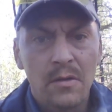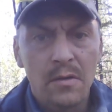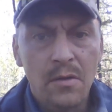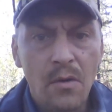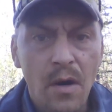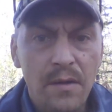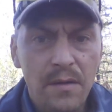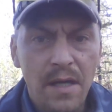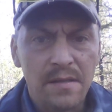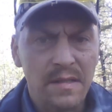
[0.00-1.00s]
no,
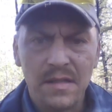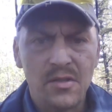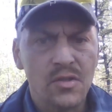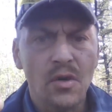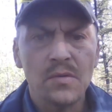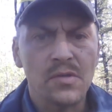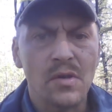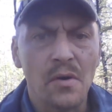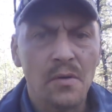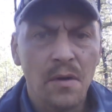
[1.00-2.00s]
that that's so and
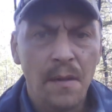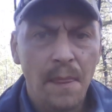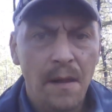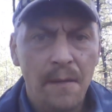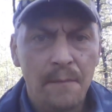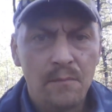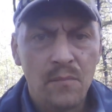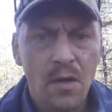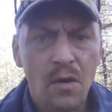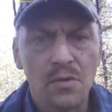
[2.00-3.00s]
so.
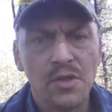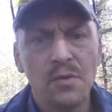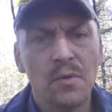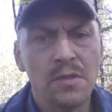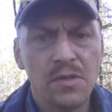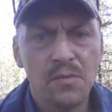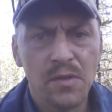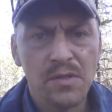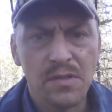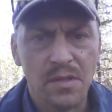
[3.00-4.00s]
Oh, she wants she
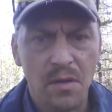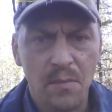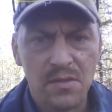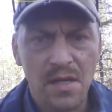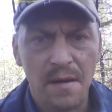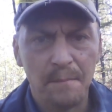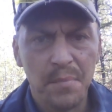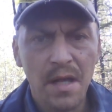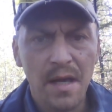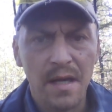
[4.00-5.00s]
wants us to come outside and
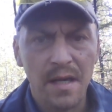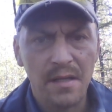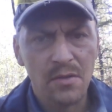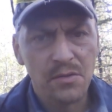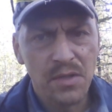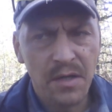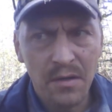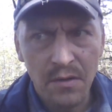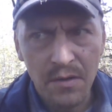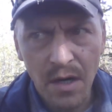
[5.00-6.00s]
play. Don't you hear
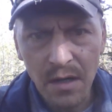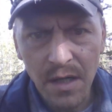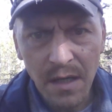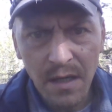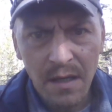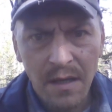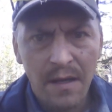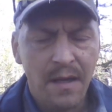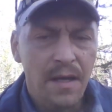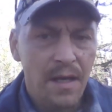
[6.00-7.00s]
her talking?
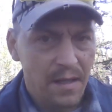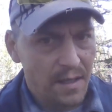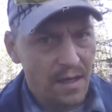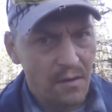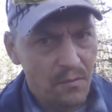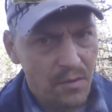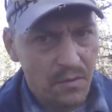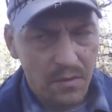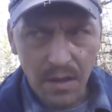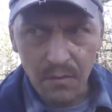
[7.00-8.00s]
And they got real
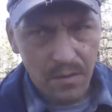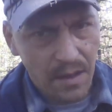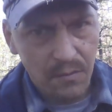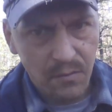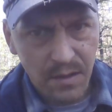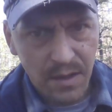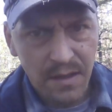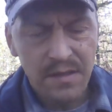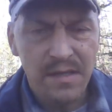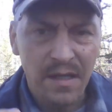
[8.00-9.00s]
they were like really
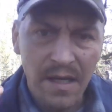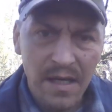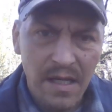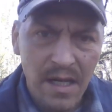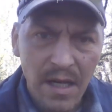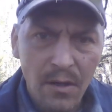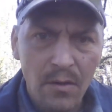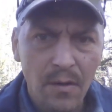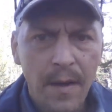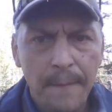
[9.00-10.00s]
listening and they could hear